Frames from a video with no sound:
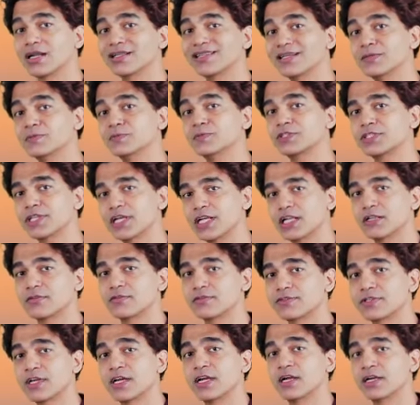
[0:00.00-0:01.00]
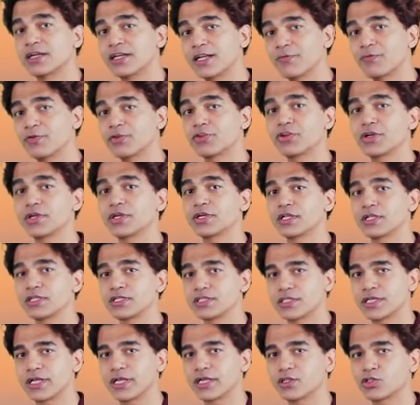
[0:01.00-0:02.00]
are themselves deficient in
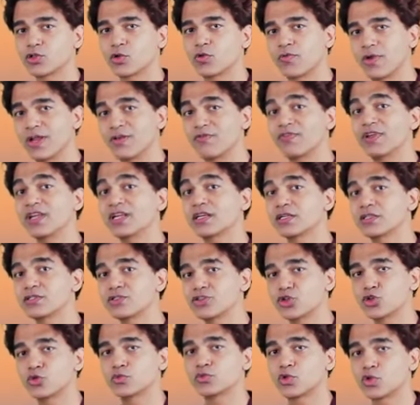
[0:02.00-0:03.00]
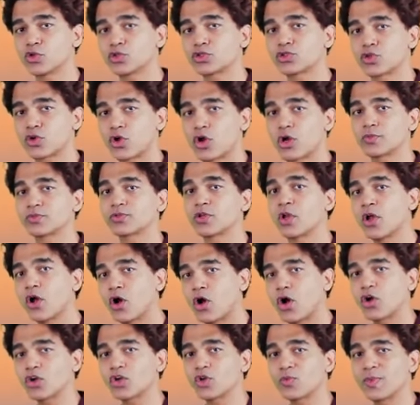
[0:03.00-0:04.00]
zinc. So when we consume those crops,
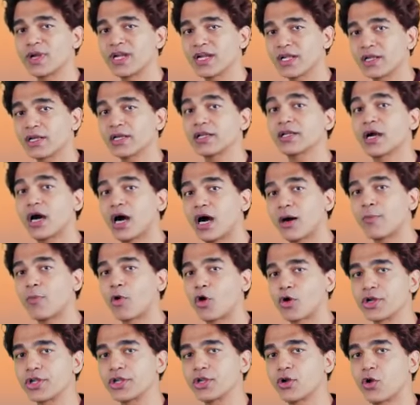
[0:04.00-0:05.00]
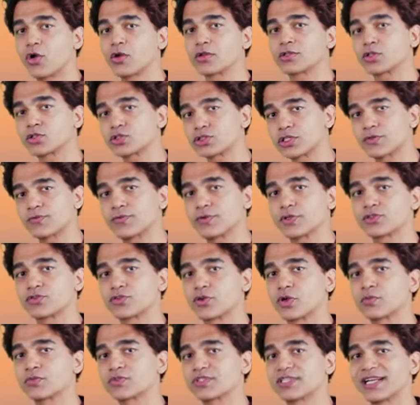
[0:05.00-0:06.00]
automatically our body also suffers
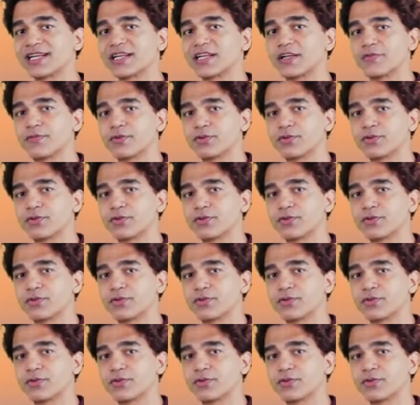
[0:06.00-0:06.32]
from zinc